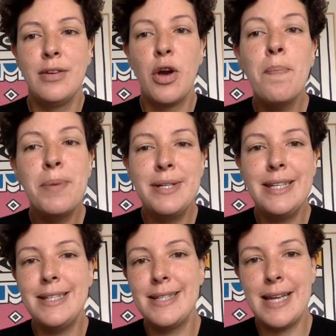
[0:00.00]

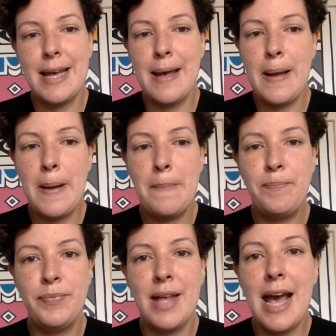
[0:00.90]
companies'
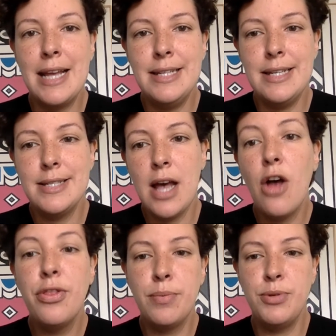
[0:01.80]
ideas
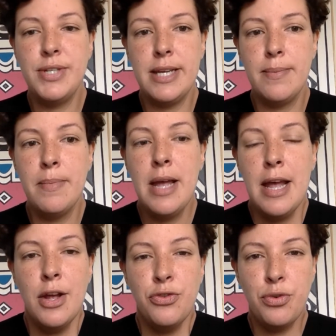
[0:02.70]
on the museum
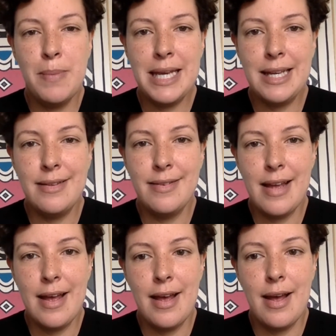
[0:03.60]
to make it
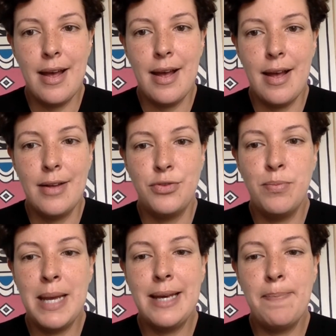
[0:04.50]

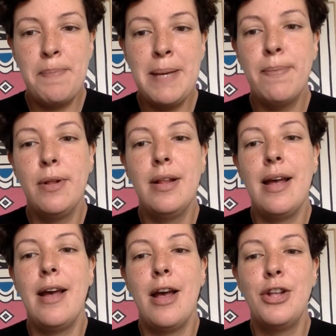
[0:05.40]
to make people
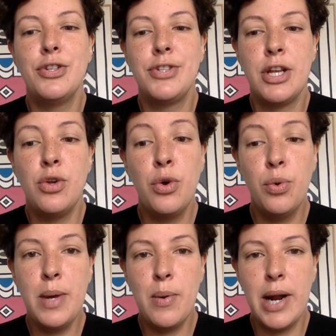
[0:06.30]
understand
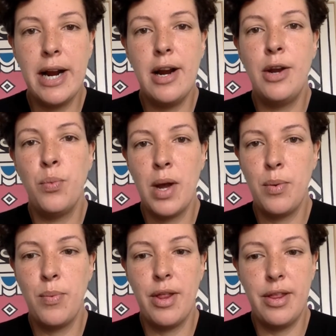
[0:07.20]
who we were and why
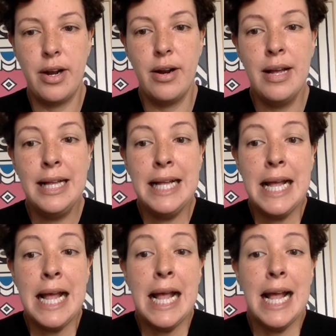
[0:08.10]
we were there.
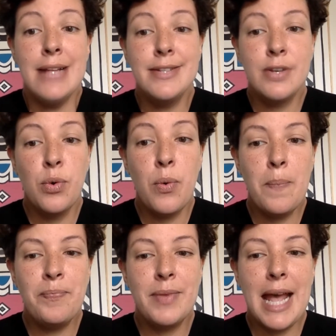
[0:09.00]
And
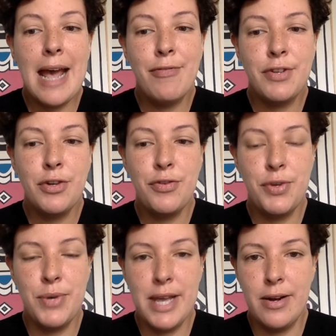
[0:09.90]
so after a
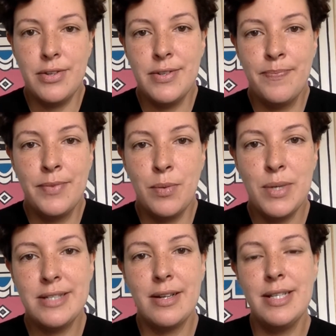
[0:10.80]
few years,
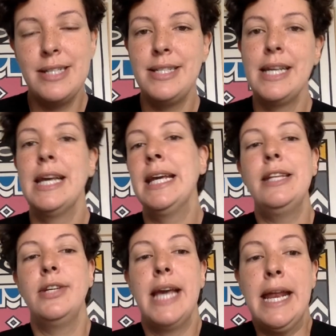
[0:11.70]
we started thinking
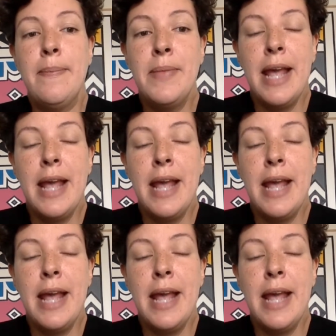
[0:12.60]
it again.